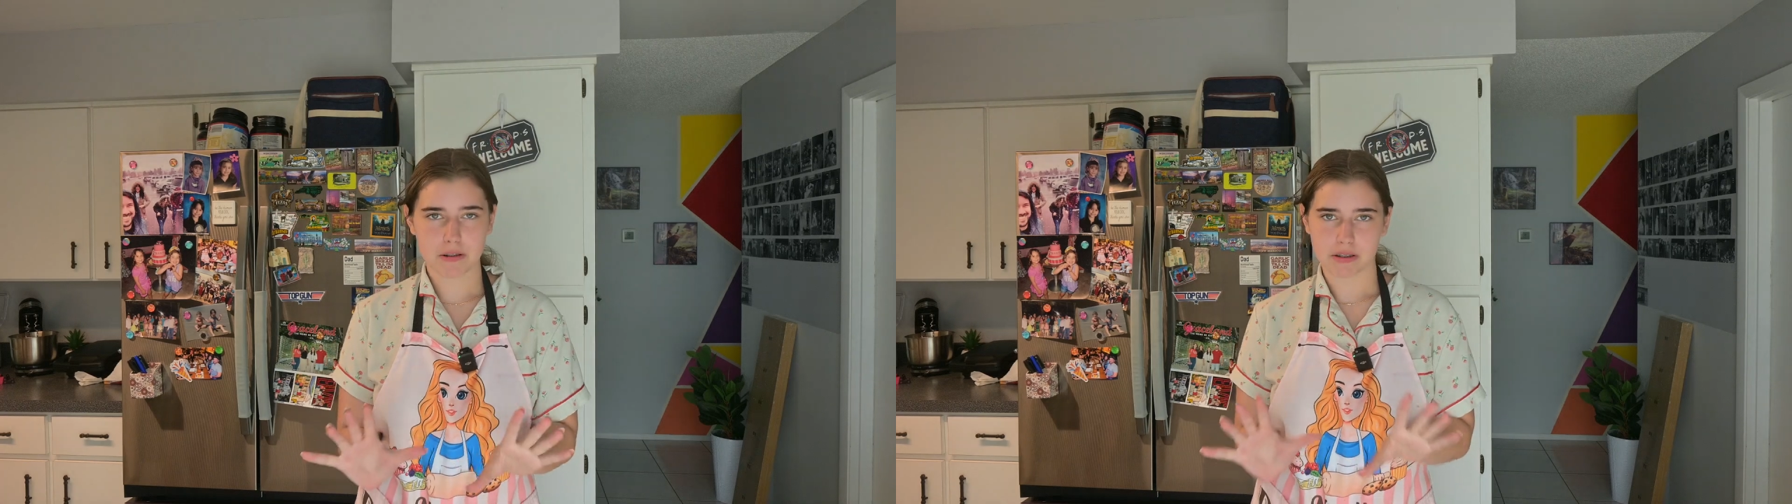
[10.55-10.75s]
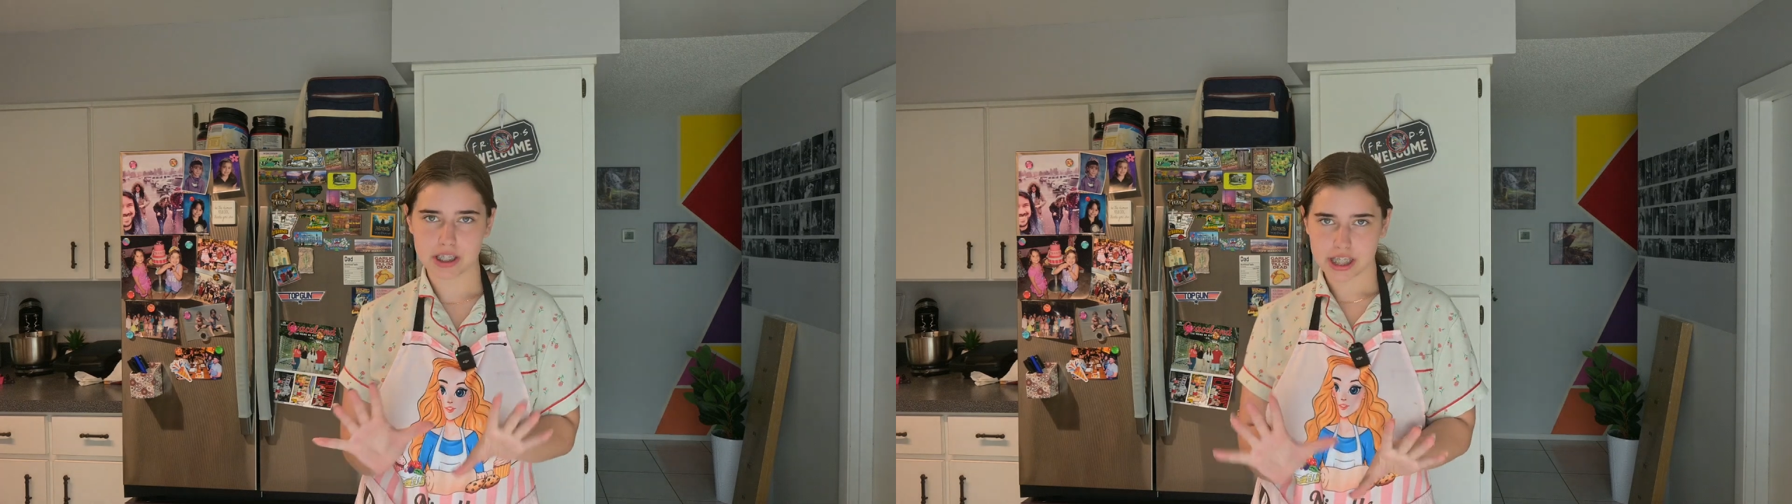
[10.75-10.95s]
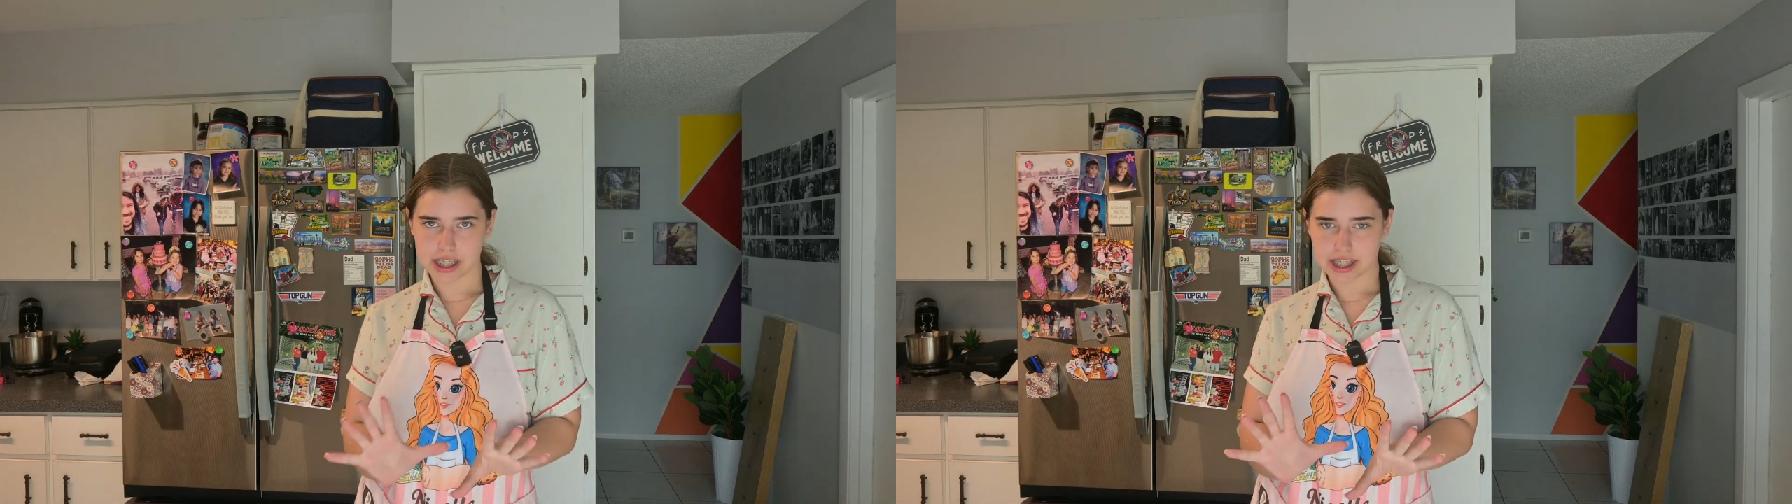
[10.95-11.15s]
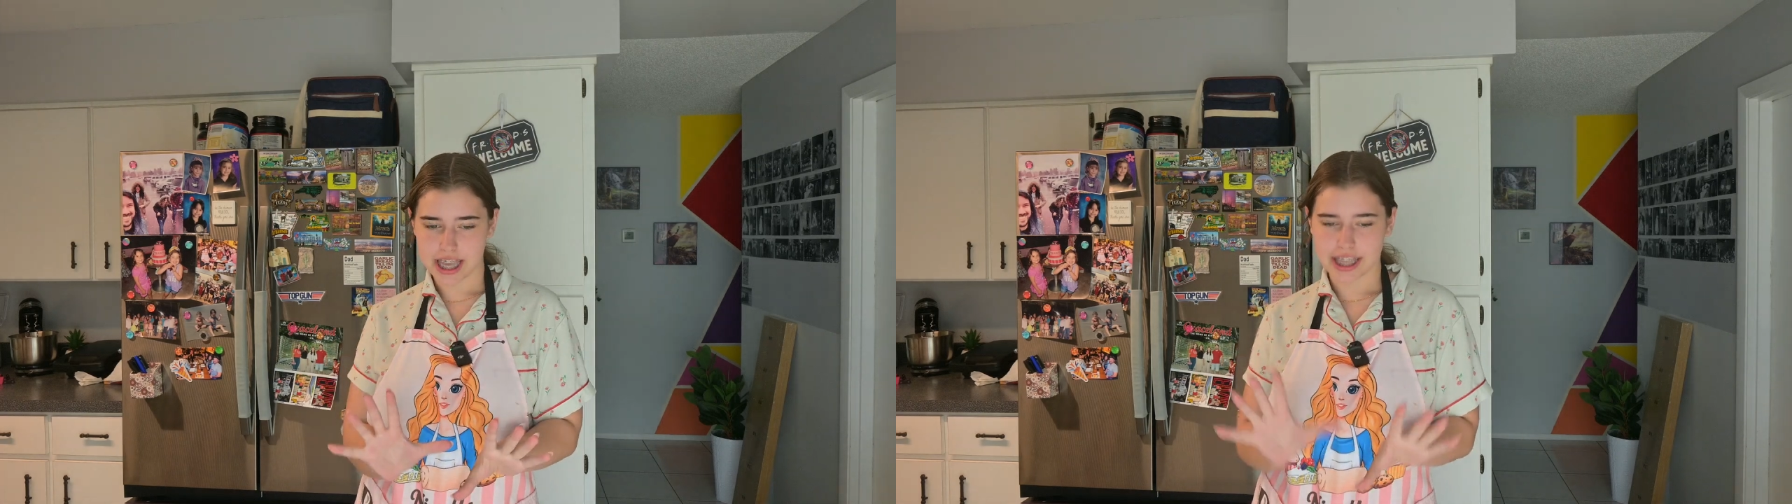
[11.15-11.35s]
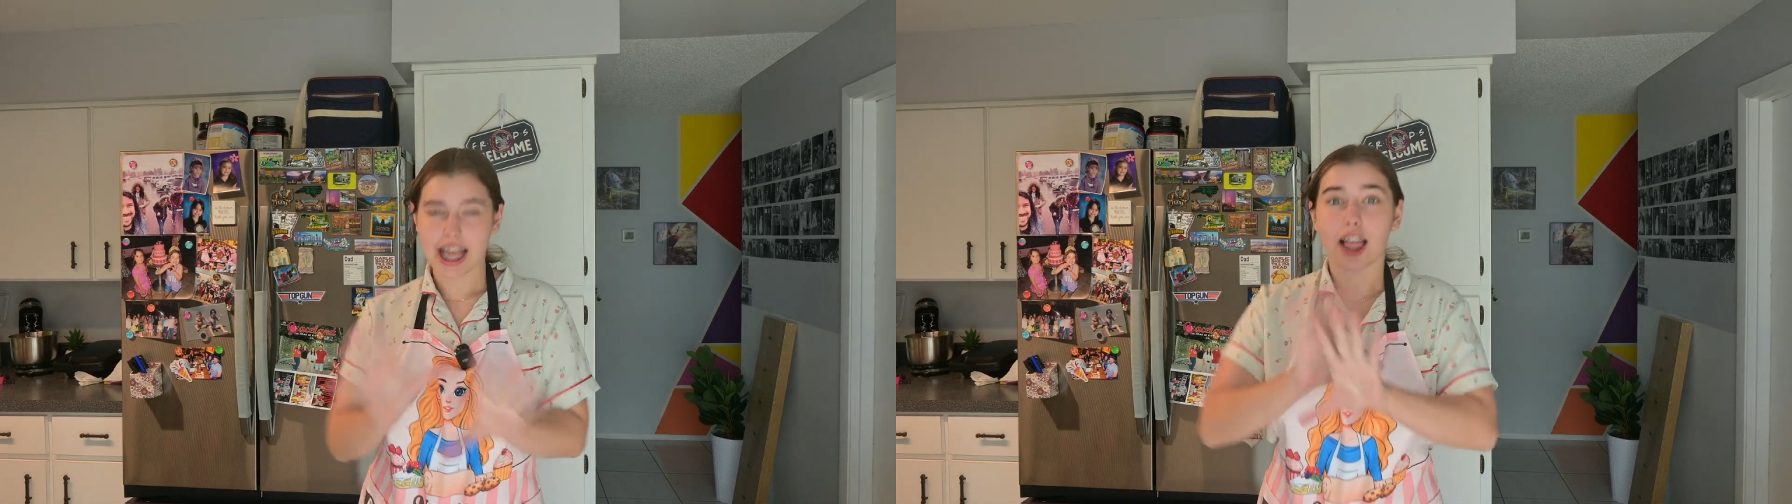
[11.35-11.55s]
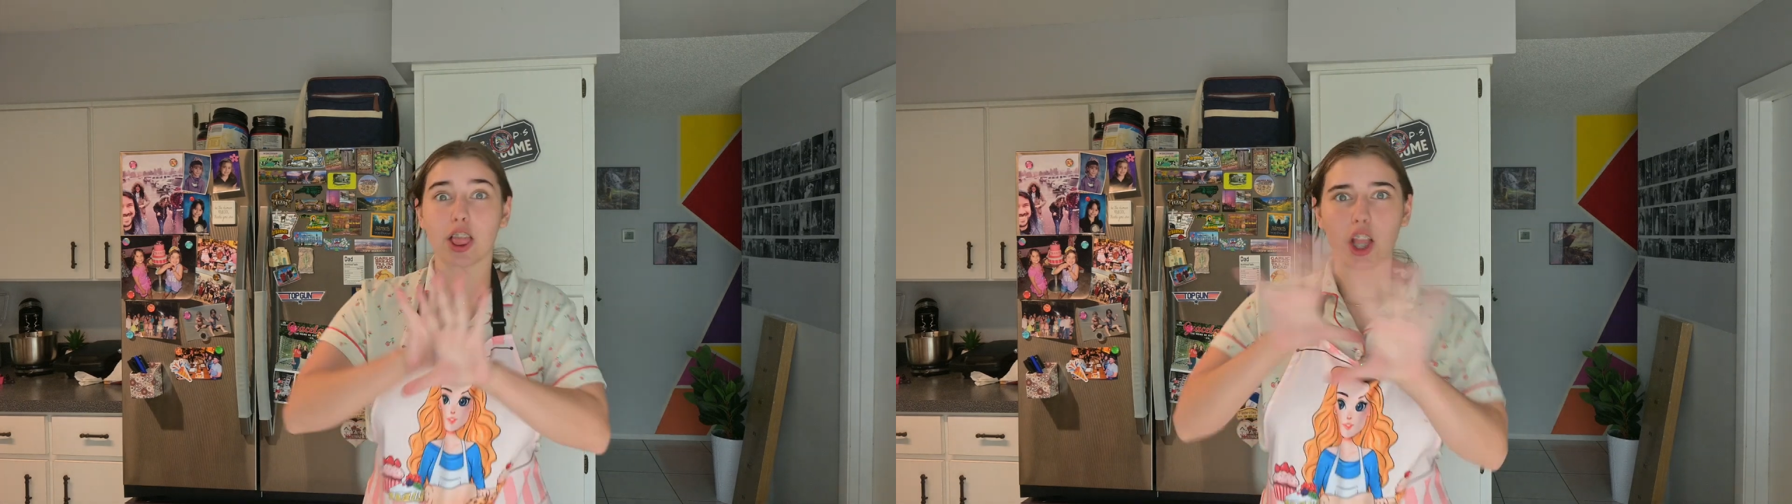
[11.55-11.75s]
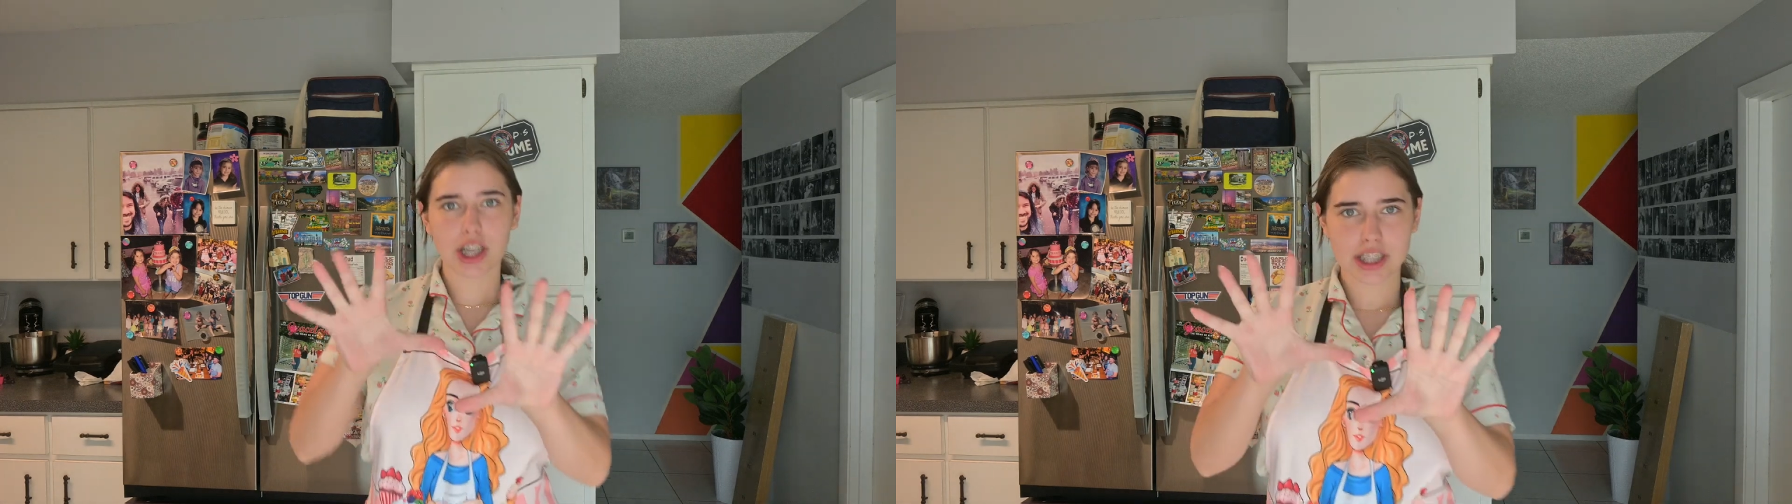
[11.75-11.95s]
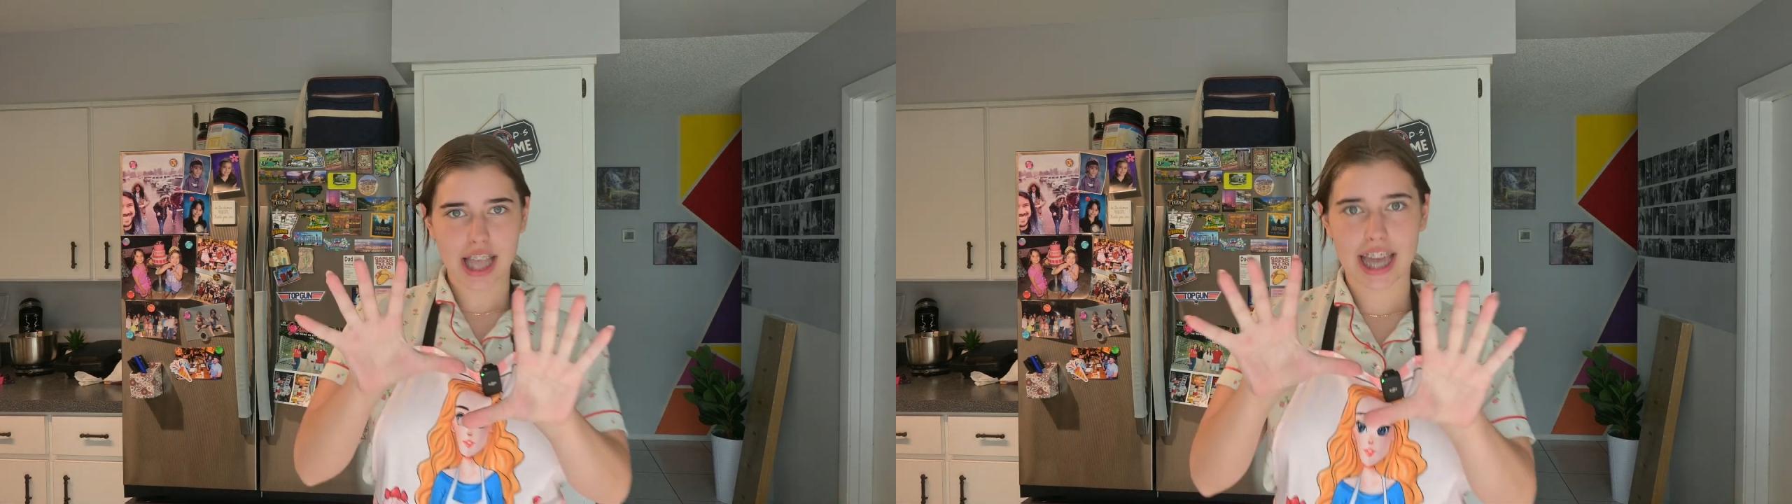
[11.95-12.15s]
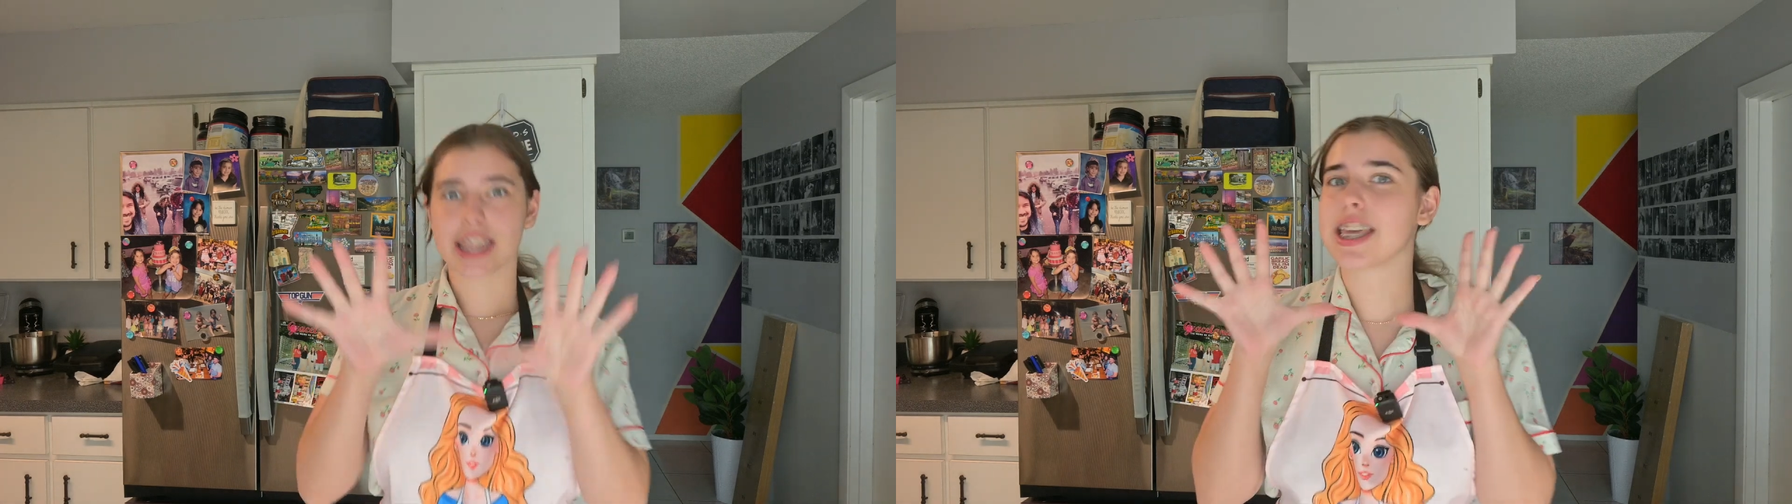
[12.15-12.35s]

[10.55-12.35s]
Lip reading: cool cheesecake that looks like